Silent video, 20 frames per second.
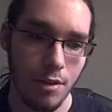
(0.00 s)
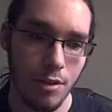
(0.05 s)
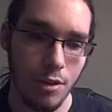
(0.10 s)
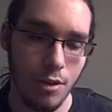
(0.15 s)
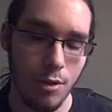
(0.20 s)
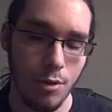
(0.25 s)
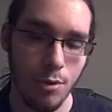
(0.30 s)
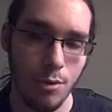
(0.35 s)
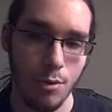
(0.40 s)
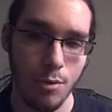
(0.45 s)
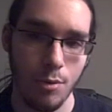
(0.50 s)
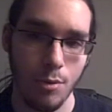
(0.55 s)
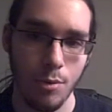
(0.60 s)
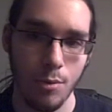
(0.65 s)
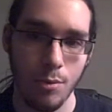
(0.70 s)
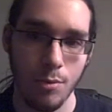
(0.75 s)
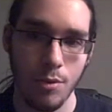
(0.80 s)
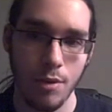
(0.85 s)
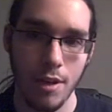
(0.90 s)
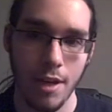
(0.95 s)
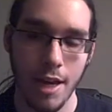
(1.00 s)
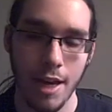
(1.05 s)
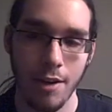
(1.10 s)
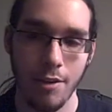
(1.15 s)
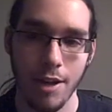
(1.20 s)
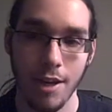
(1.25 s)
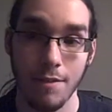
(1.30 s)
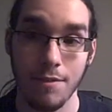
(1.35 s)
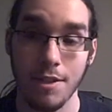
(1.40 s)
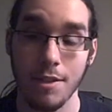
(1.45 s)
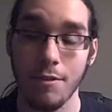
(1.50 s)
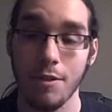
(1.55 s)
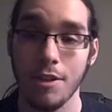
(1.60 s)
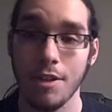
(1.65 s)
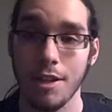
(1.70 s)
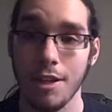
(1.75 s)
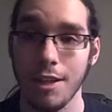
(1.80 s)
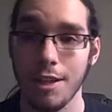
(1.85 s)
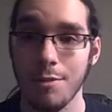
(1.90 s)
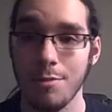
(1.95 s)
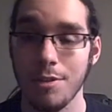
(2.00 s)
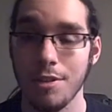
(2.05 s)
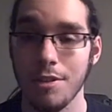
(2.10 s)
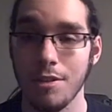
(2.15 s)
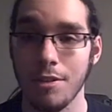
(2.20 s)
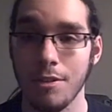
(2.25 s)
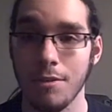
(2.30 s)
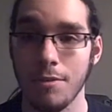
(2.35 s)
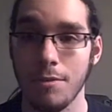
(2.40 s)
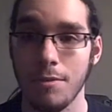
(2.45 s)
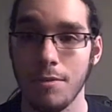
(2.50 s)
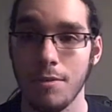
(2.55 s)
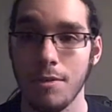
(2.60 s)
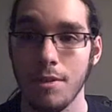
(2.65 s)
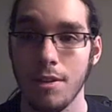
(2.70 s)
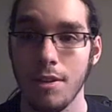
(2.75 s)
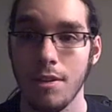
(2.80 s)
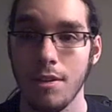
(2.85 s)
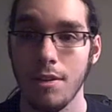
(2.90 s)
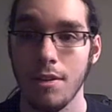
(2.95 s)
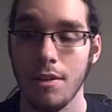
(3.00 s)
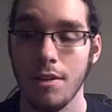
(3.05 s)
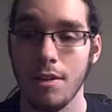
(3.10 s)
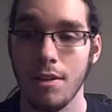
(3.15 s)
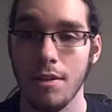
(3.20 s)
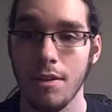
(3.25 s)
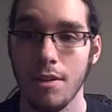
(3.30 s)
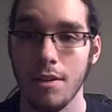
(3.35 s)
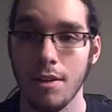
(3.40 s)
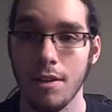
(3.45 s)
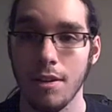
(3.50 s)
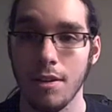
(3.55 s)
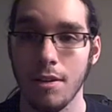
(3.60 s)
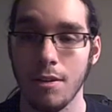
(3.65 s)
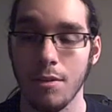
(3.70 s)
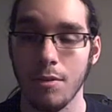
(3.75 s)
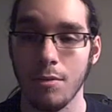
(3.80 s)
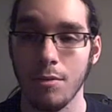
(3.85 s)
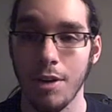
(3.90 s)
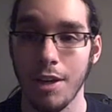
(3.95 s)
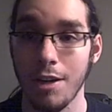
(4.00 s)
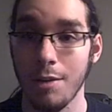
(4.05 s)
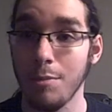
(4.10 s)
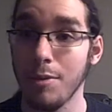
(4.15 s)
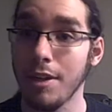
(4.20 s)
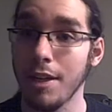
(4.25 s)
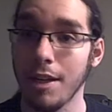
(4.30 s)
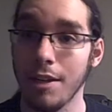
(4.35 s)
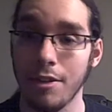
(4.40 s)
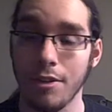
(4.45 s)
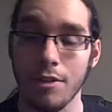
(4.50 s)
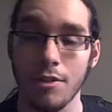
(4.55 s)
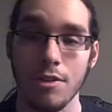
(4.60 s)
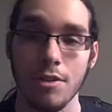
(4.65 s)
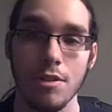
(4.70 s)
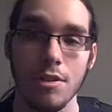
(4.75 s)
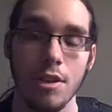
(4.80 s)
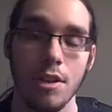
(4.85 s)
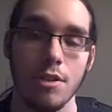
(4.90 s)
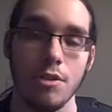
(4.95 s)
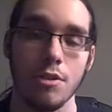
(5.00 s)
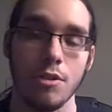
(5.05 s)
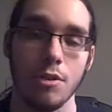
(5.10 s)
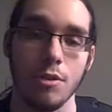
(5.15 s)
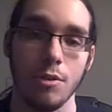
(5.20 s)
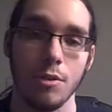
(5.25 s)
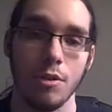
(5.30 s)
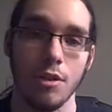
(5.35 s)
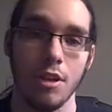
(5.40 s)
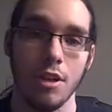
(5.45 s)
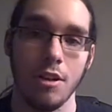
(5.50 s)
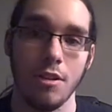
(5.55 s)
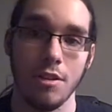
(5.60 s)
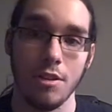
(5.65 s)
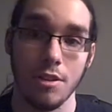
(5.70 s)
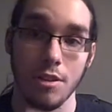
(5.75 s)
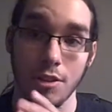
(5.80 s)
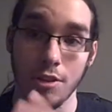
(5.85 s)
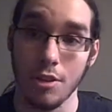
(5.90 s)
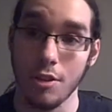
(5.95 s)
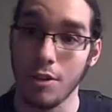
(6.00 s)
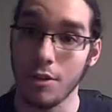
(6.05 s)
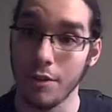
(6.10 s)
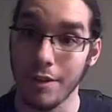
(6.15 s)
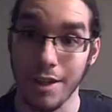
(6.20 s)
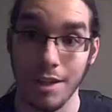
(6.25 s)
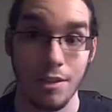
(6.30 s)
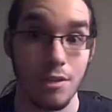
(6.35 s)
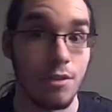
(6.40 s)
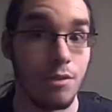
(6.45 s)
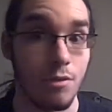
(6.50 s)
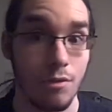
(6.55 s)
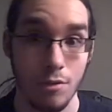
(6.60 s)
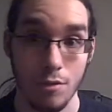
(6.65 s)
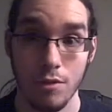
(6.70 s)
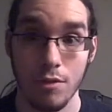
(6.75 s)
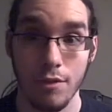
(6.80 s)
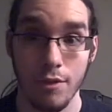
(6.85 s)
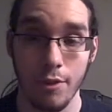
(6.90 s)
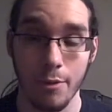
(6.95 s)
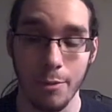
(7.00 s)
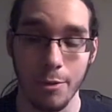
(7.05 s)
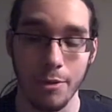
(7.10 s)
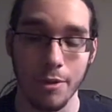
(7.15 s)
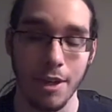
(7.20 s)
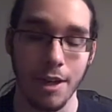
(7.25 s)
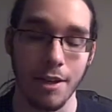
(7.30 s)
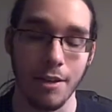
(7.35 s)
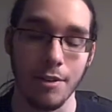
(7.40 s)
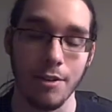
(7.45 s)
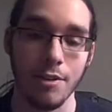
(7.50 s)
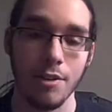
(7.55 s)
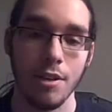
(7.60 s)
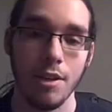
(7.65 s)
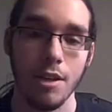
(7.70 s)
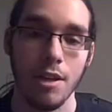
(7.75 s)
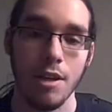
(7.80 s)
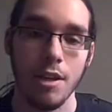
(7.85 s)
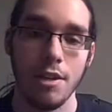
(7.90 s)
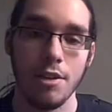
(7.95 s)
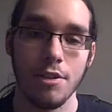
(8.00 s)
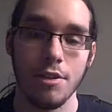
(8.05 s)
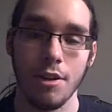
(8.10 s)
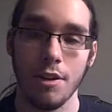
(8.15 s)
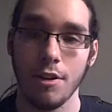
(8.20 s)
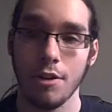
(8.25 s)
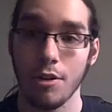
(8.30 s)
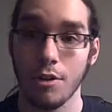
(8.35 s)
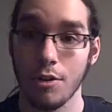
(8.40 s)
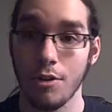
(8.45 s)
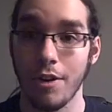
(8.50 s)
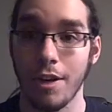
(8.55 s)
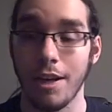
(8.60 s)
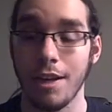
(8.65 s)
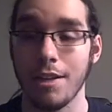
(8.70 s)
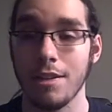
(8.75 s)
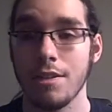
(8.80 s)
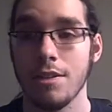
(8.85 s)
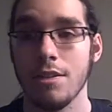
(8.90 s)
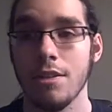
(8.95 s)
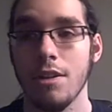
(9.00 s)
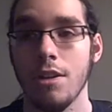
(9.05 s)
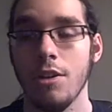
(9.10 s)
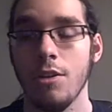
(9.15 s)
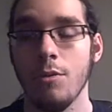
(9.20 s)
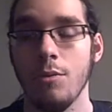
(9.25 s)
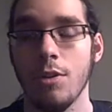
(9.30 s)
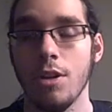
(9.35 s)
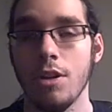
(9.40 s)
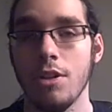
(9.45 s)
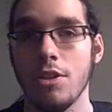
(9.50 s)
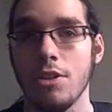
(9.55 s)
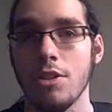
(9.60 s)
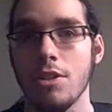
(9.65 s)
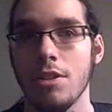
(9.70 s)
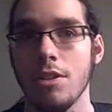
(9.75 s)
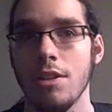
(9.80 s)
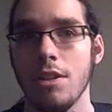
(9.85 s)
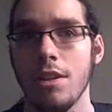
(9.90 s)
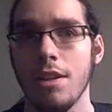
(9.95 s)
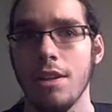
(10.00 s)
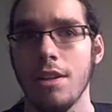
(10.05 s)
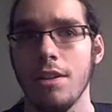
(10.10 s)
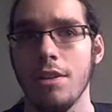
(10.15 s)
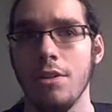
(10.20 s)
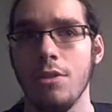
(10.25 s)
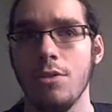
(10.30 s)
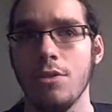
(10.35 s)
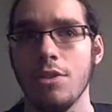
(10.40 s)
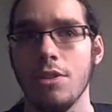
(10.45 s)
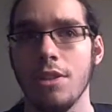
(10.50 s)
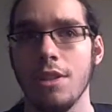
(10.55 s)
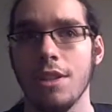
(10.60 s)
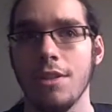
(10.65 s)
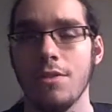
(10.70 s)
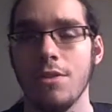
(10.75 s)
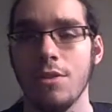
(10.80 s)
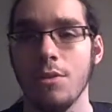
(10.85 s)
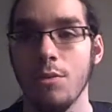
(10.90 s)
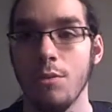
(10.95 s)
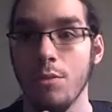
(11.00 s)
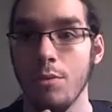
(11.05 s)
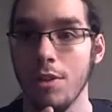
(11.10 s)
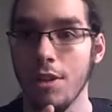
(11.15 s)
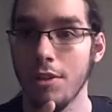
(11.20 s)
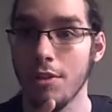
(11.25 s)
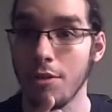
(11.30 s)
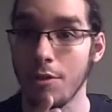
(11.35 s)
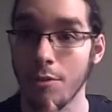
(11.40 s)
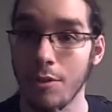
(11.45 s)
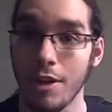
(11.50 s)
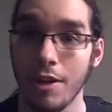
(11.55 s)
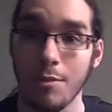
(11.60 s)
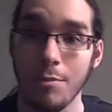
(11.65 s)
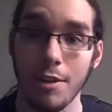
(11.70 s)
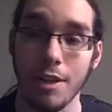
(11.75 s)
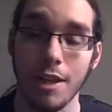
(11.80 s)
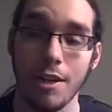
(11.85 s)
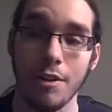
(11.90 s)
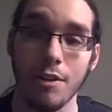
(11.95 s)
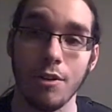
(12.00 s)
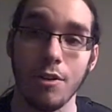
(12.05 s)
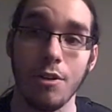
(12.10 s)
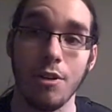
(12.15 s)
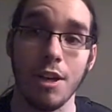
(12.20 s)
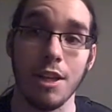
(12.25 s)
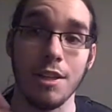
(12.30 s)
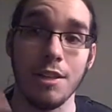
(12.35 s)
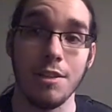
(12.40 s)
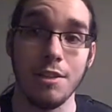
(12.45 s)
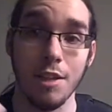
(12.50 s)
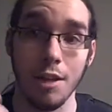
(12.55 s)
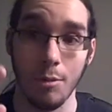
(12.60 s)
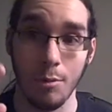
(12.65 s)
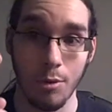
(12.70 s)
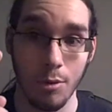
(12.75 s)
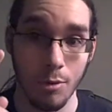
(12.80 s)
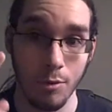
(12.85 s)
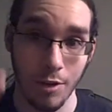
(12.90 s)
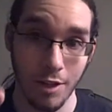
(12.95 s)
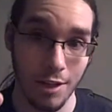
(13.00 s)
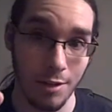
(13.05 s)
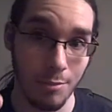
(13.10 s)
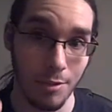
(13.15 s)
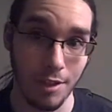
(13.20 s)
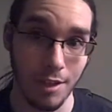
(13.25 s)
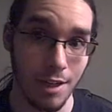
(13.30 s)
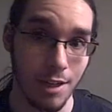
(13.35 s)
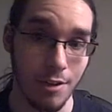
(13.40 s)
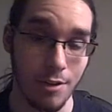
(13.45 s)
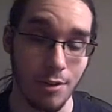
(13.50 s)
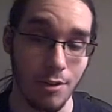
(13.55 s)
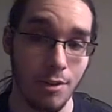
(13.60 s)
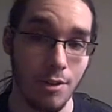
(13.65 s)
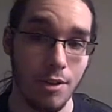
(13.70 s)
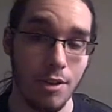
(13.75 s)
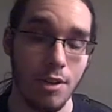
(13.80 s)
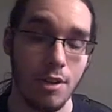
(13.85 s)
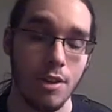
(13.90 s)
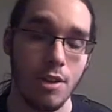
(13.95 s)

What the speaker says: You now have different types of random encounters. So there's the tall grass, normal encounter, darker grass, which usually gives you either a random encounter or a double random encounter.